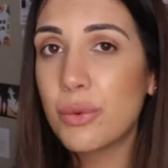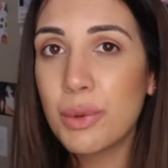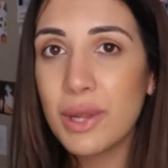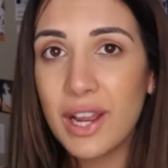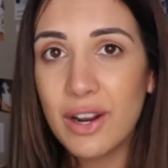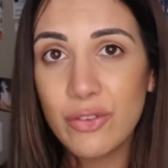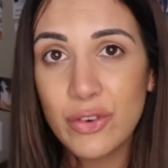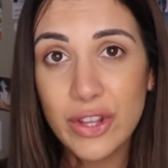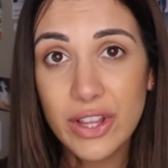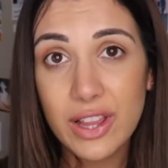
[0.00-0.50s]
way
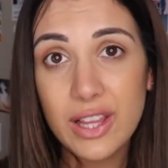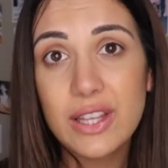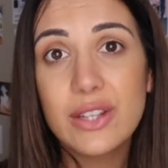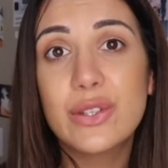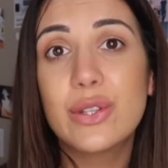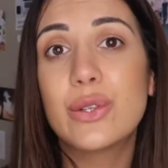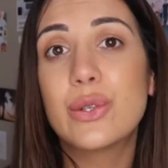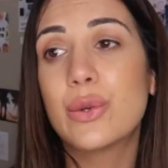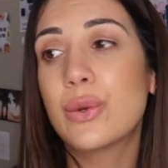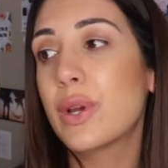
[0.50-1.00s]
I really like
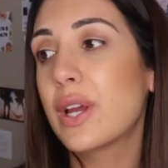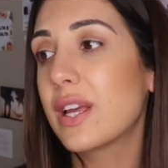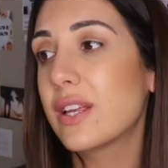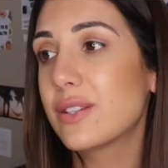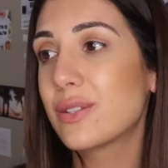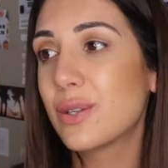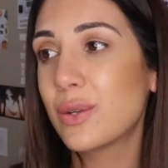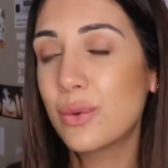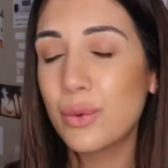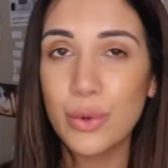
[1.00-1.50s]
to do it
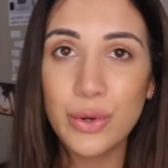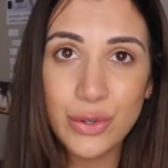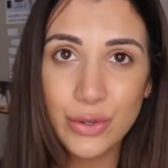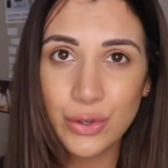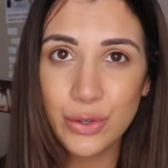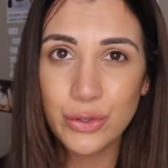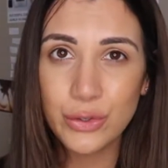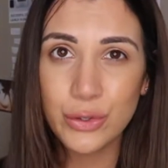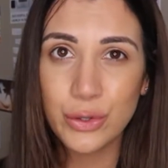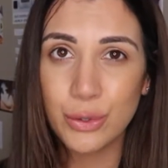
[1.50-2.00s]
is to go on
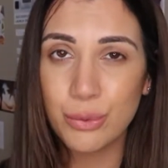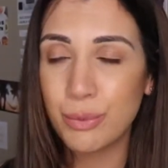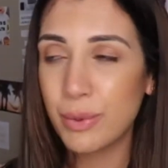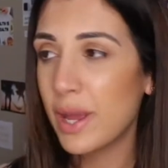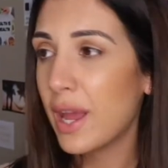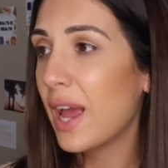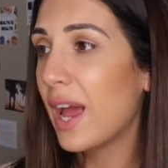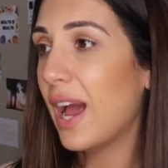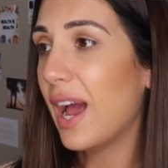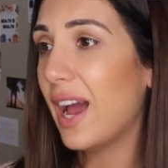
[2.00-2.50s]
YouTube
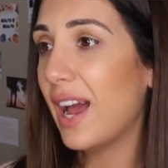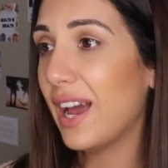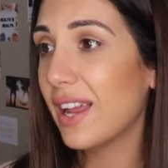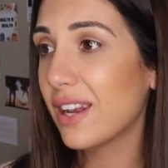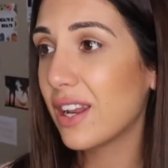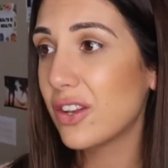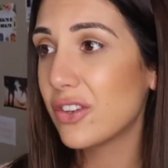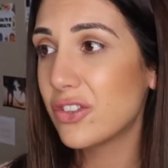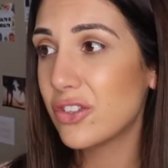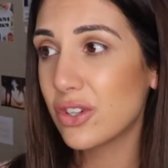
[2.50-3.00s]

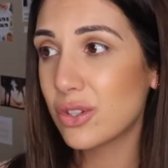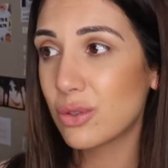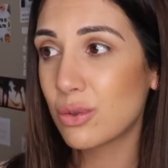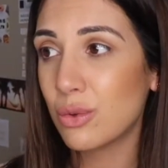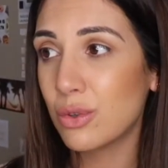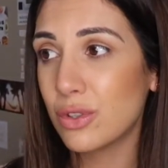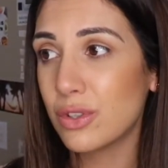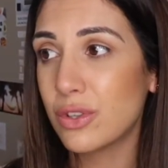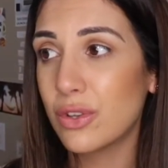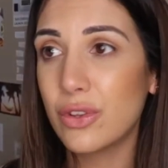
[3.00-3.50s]
and just
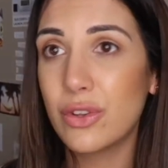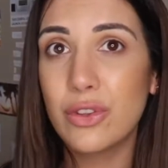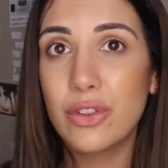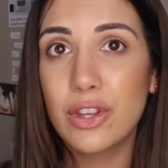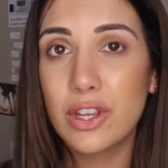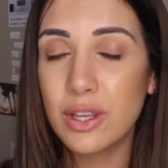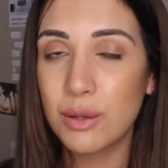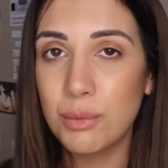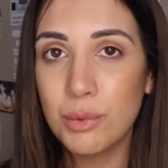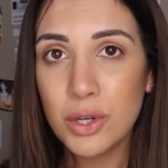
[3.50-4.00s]
go into the
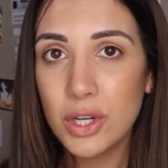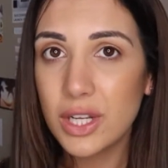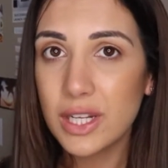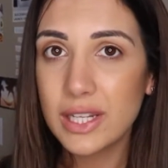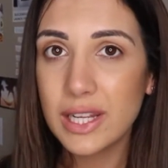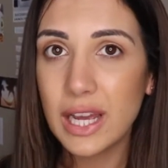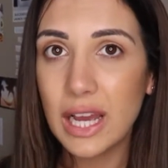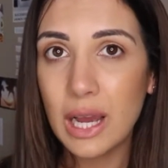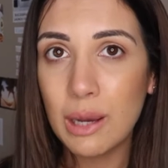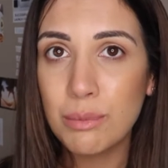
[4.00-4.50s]
community
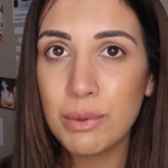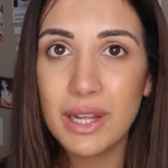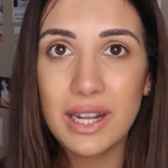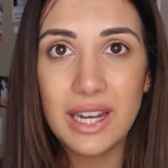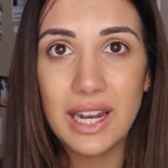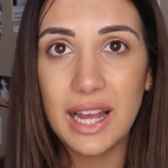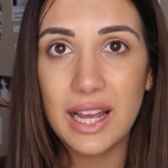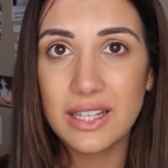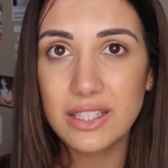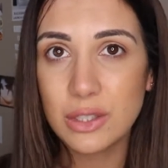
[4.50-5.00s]
tab
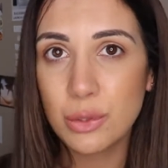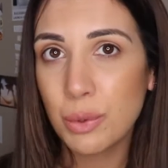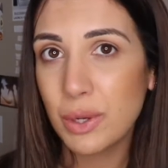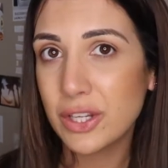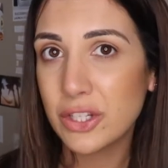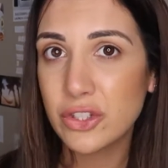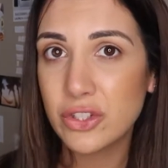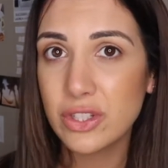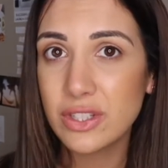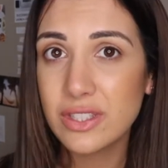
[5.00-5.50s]
and ask
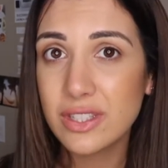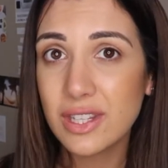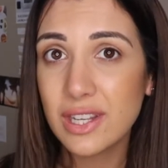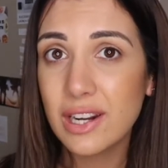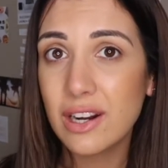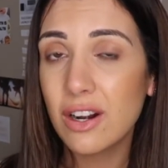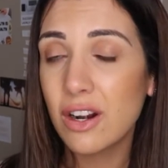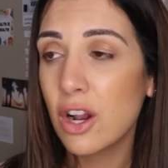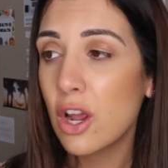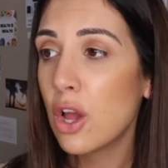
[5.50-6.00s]
questions
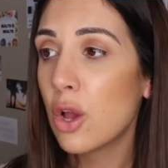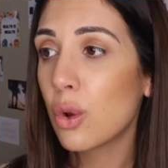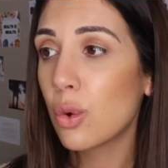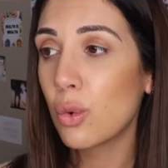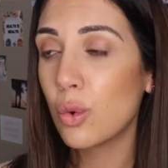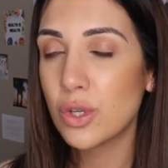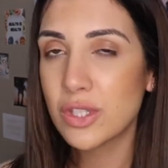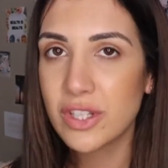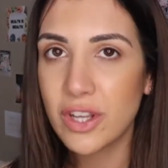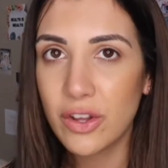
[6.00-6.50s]
there.
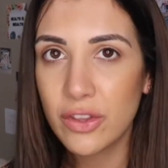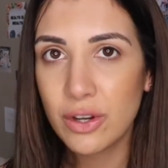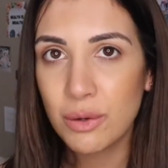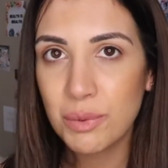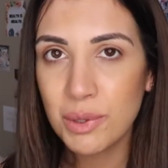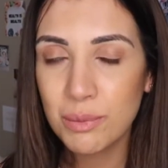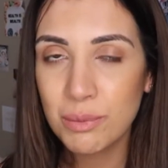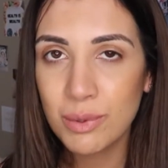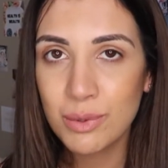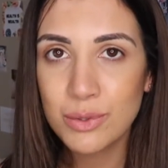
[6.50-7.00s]
Go into other
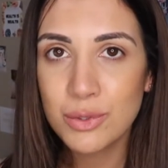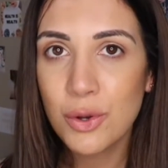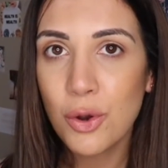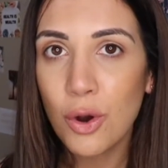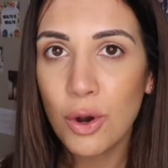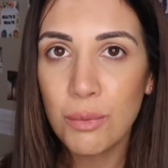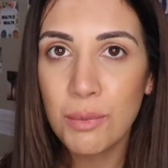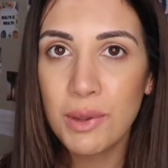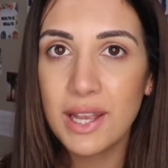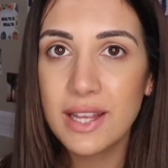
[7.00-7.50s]
people's
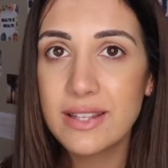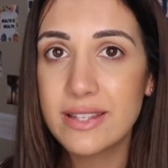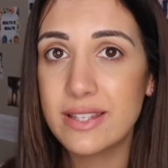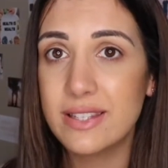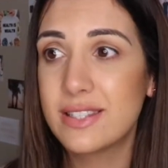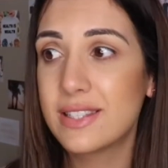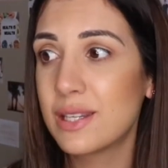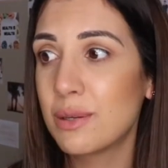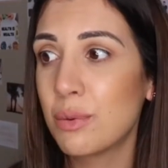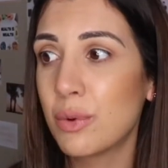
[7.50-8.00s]
comments
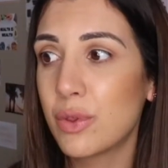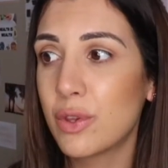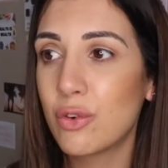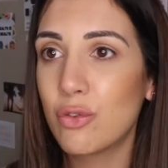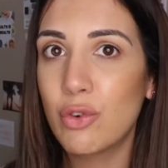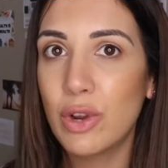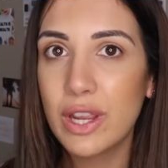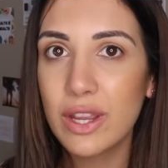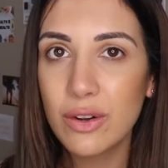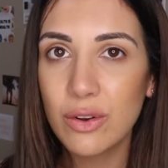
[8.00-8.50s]
and see what they're
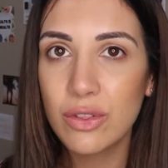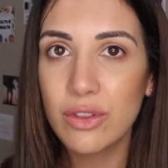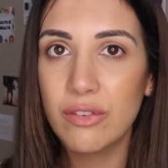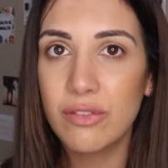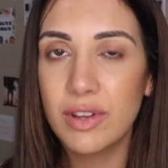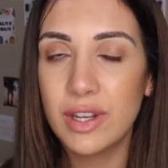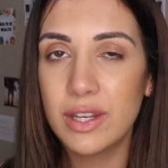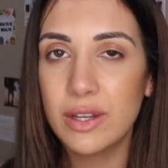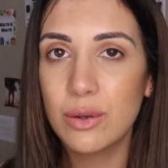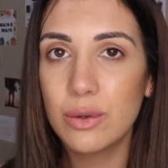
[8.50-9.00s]
writing on the
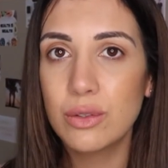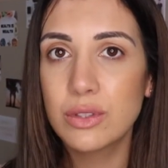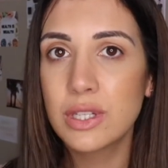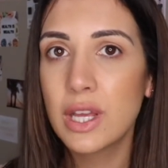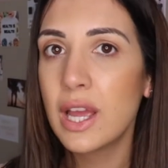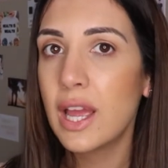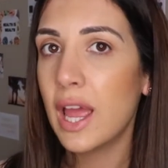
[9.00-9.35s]
videos.